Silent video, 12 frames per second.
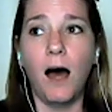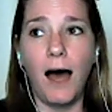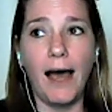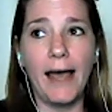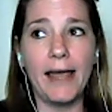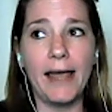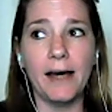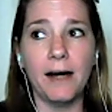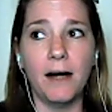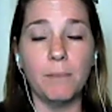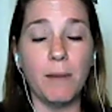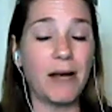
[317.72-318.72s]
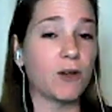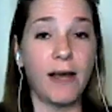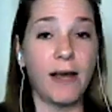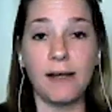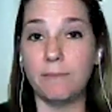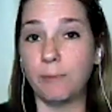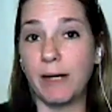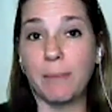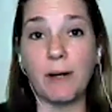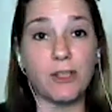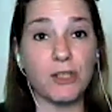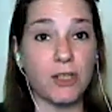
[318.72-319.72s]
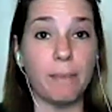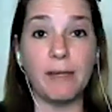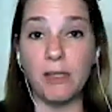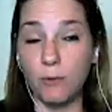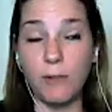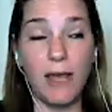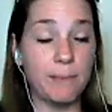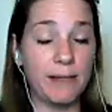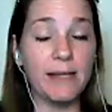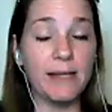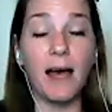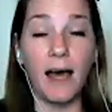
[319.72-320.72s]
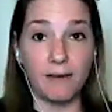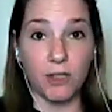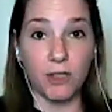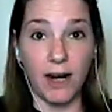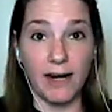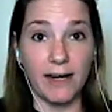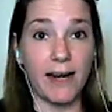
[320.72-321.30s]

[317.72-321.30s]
I, um, I tried pretty much, I mean, you name it, I've tried it.